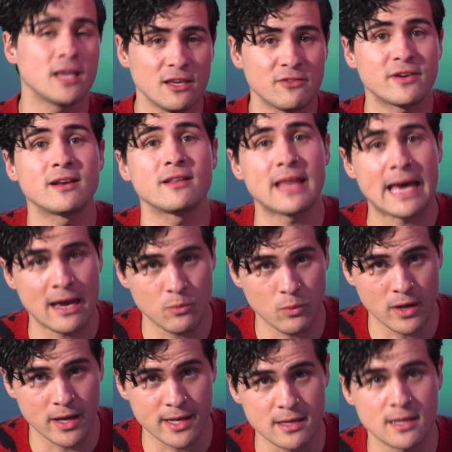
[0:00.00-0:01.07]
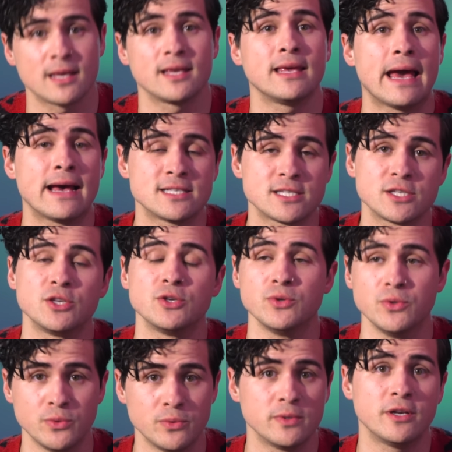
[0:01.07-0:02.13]
even that one. Yes,
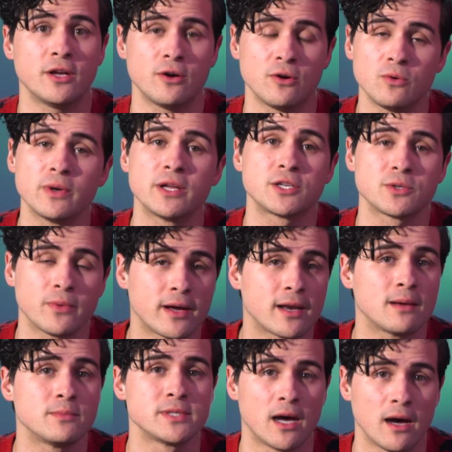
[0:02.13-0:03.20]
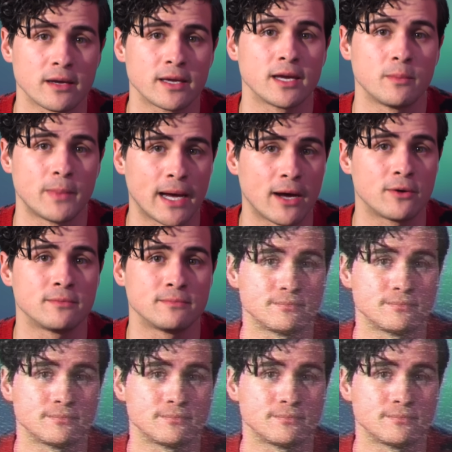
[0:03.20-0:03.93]
you know which one I'm talking about.